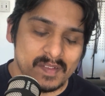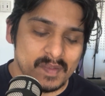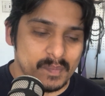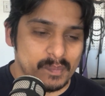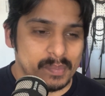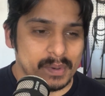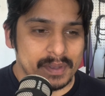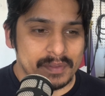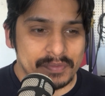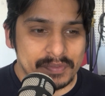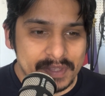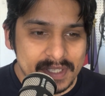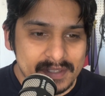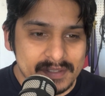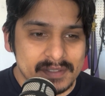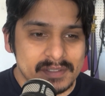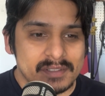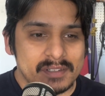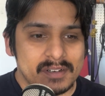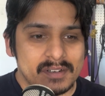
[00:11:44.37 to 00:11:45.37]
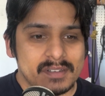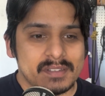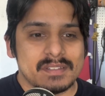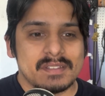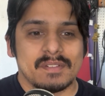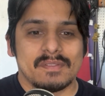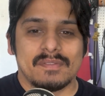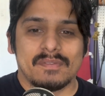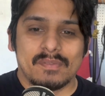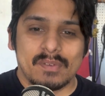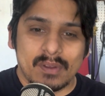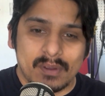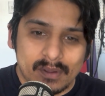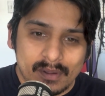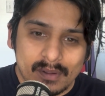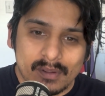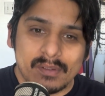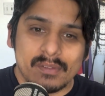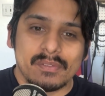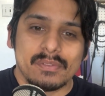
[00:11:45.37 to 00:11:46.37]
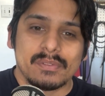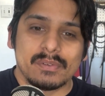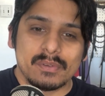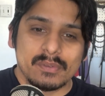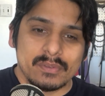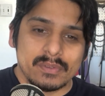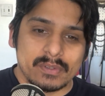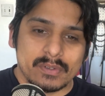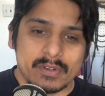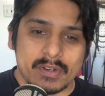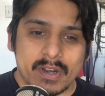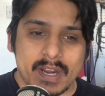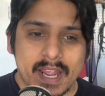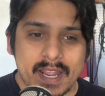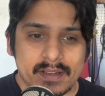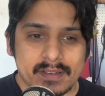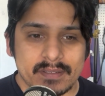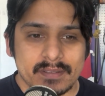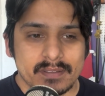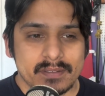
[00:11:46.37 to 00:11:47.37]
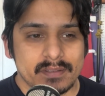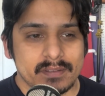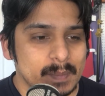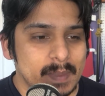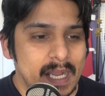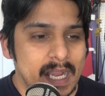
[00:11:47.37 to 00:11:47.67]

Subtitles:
But things started to fall through the cracks.